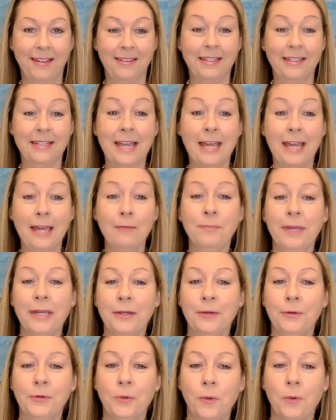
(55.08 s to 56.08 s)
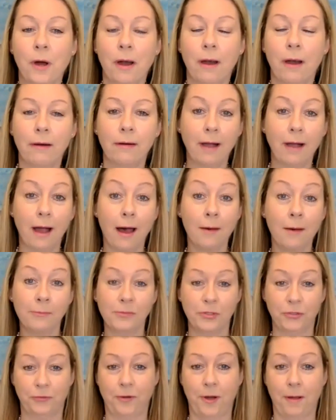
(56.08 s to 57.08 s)
The name Pinot Noir
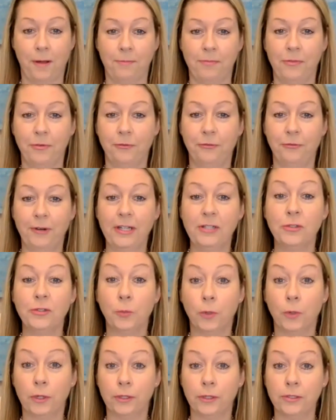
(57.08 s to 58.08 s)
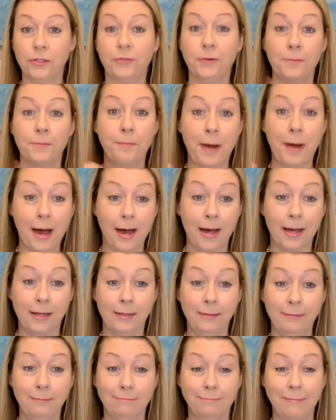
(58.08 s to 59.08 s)
comes from the French words for
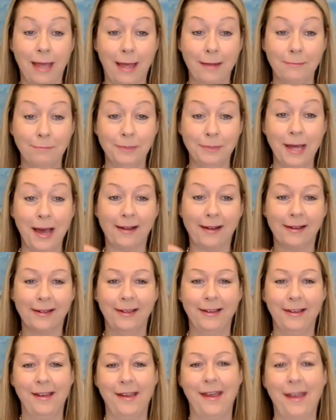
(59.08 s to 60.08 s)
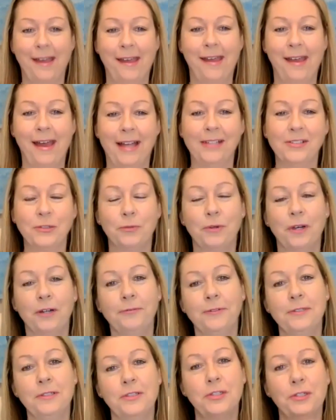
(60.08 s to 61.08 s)
pine and black, as a
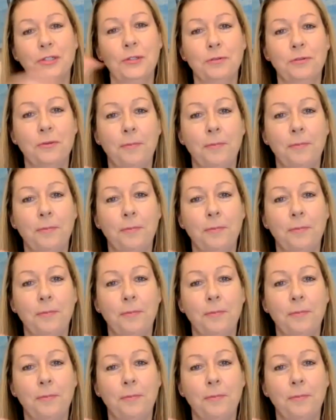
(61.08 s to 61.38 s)
reference to